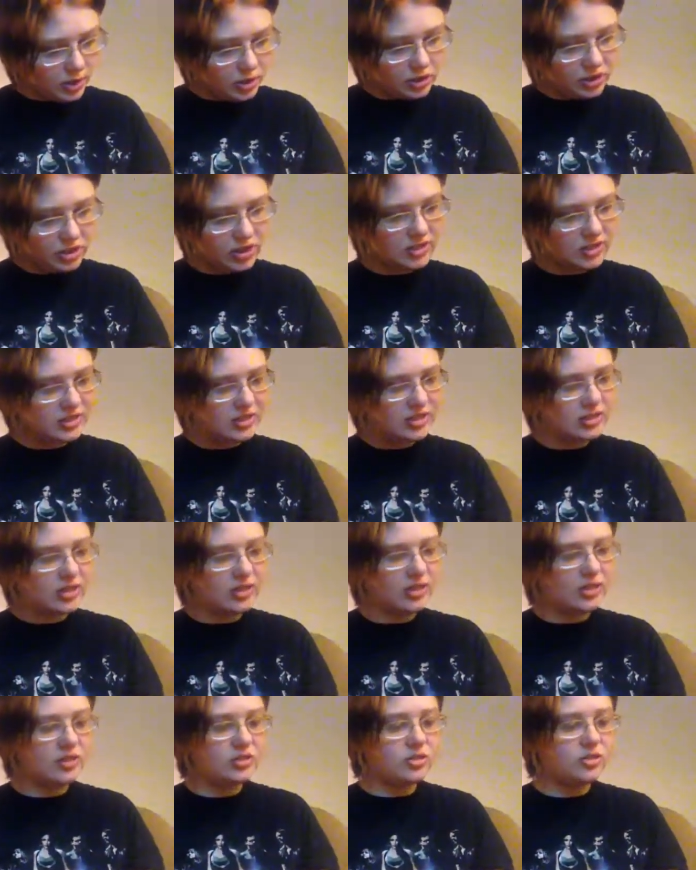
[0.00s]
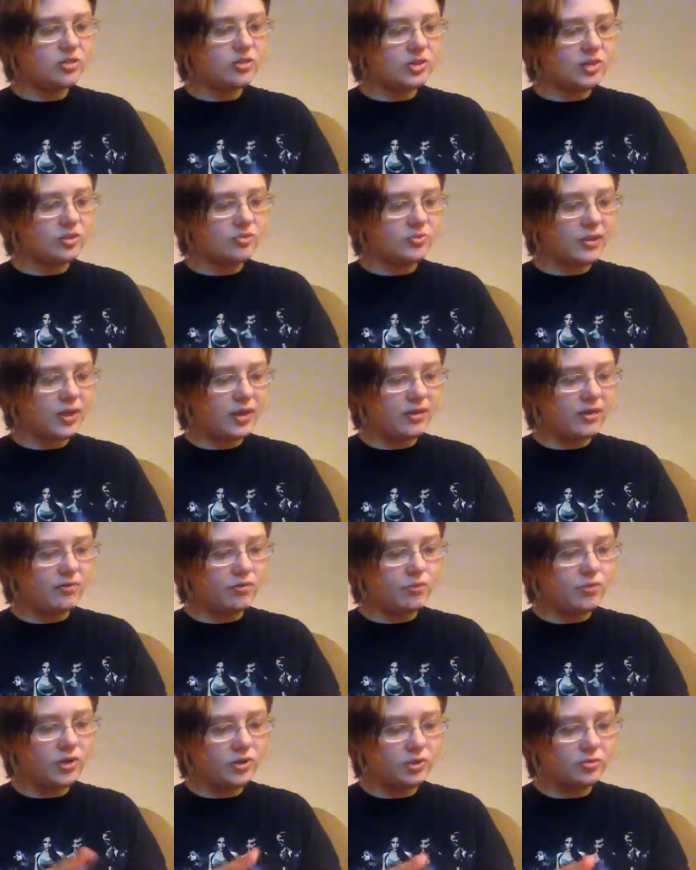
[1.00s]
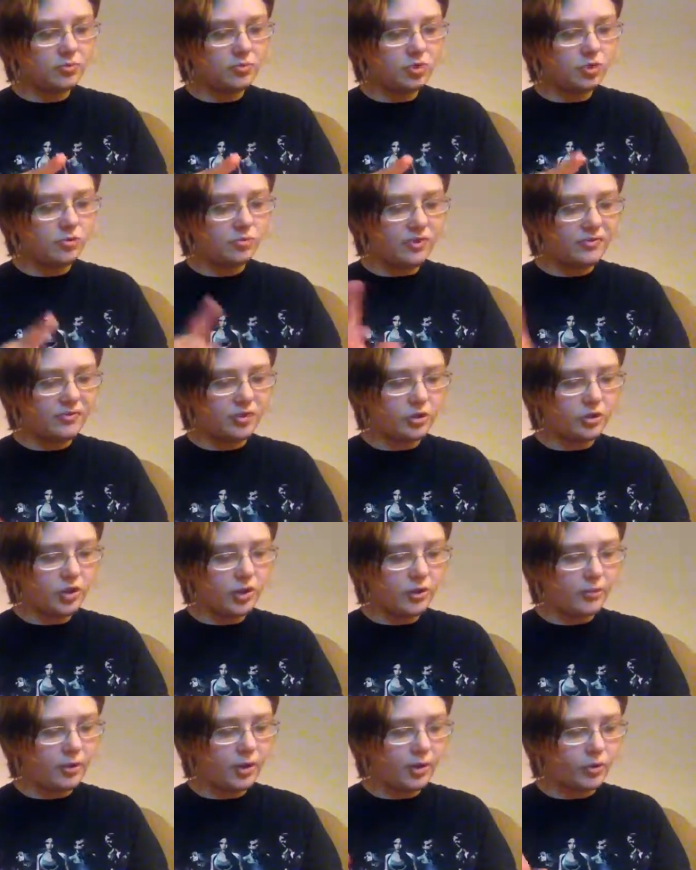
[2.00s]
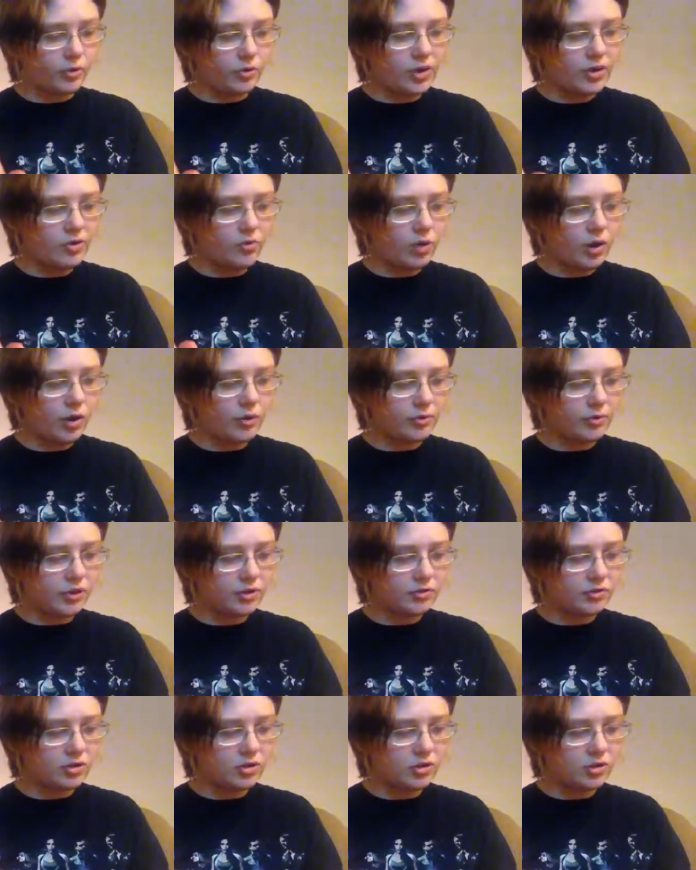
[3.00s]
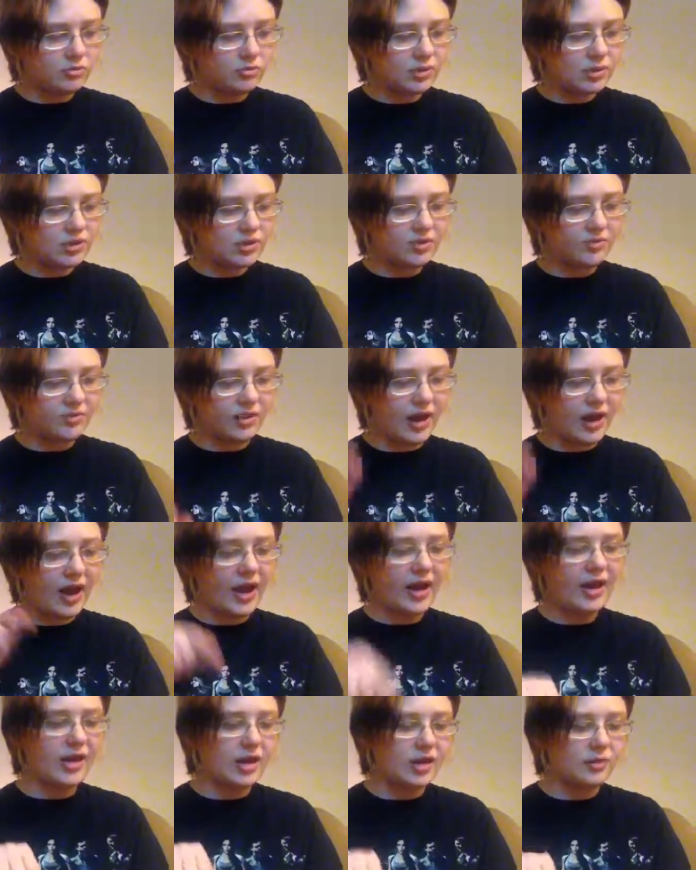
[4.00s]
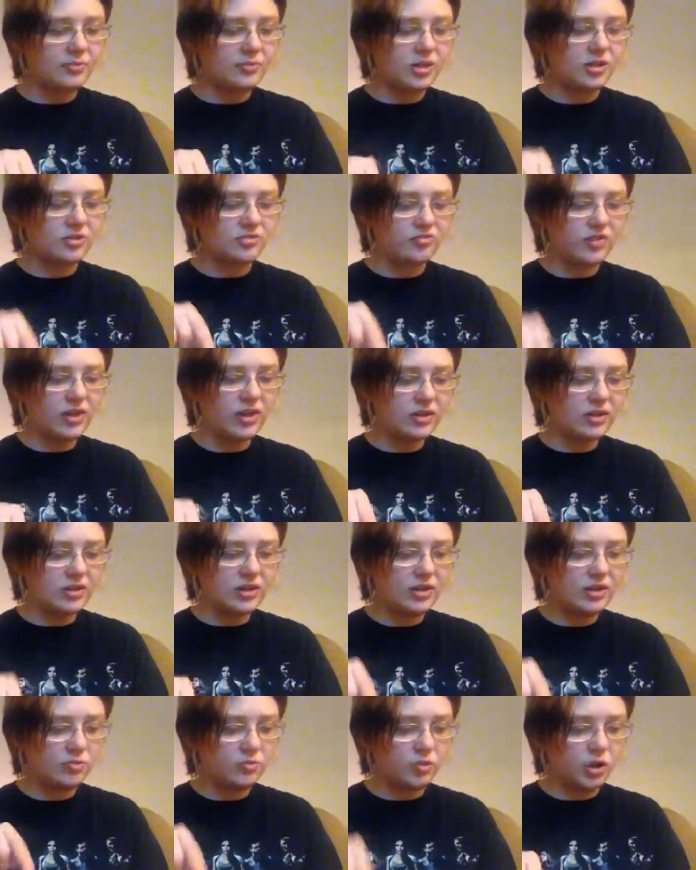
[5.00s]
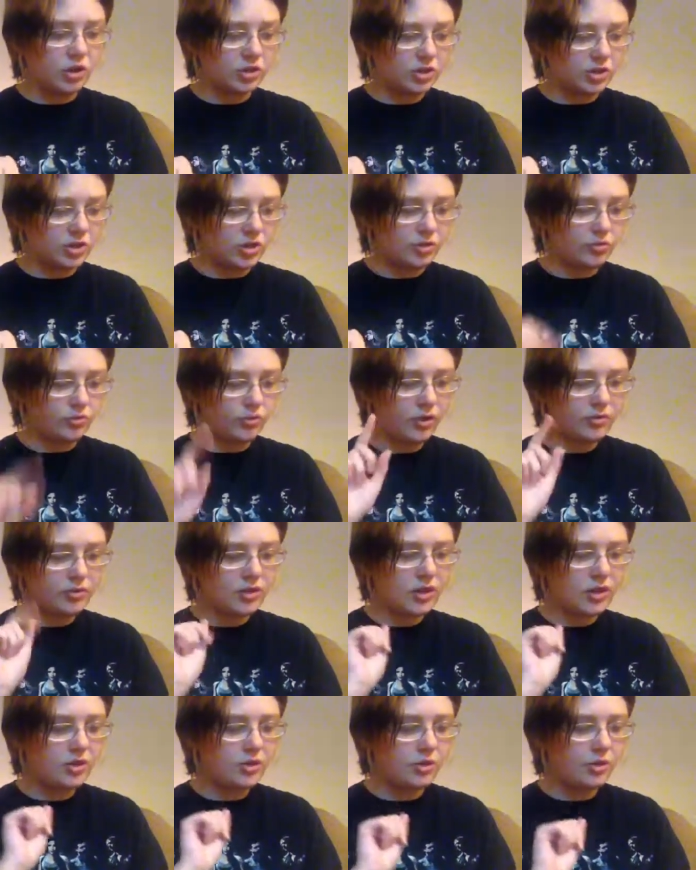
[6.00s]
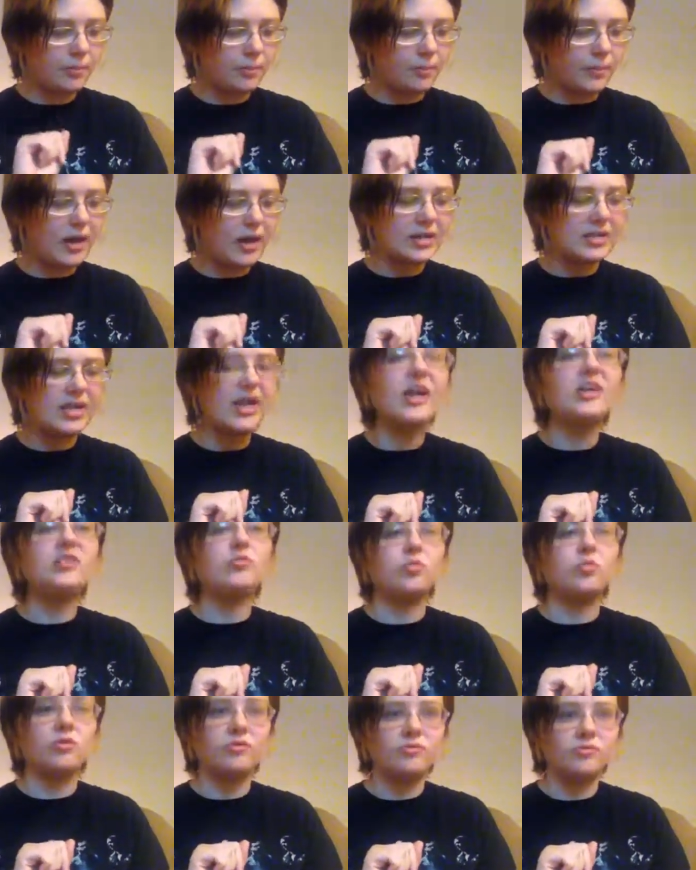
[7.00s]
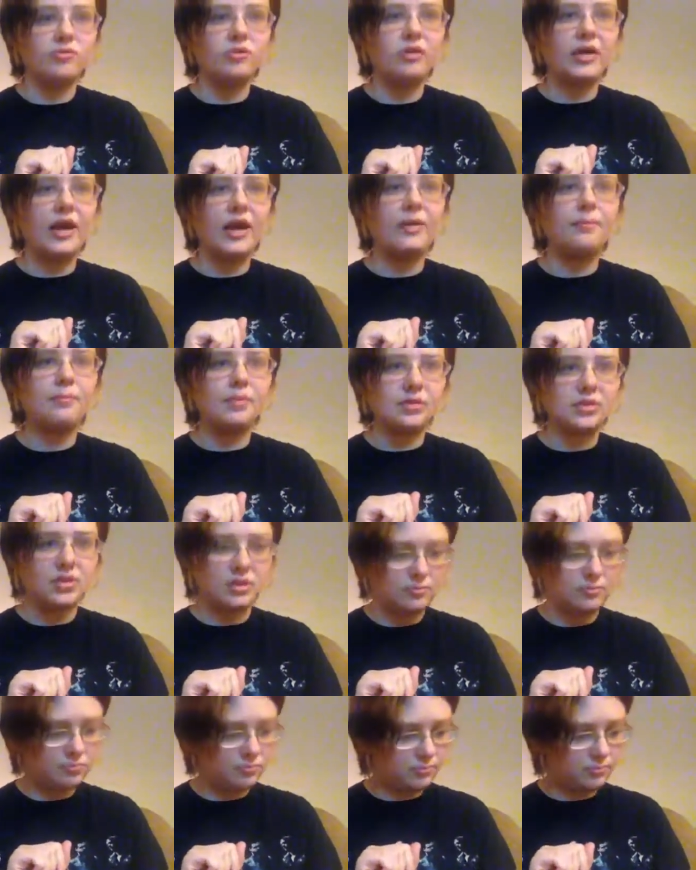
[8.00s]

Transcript: She insisted that as soon as I was big enough to wield a broom, lift a cooking pot, or heat water without scalding myself, that I kept us fed, clean, and washed, and throughout the year, my days were full and busy.